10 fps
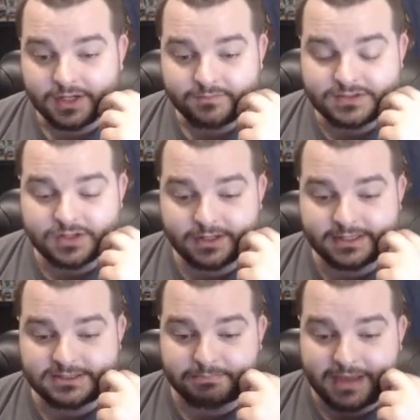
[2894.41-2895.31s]
If this card
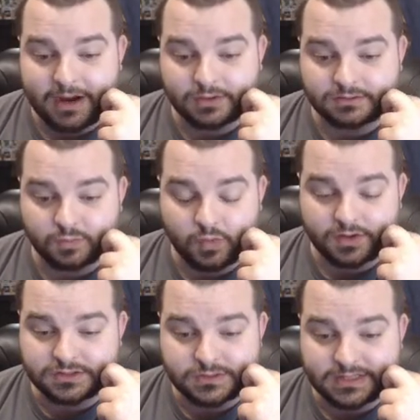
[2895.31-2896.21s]
gets empowered 1 or
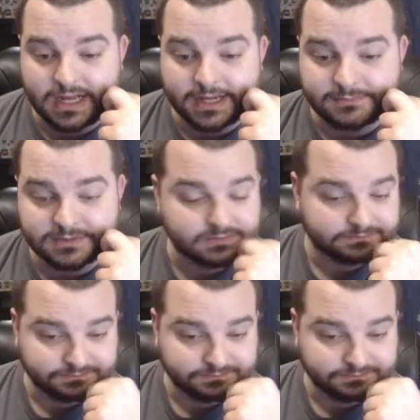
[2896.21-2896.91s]
2 times,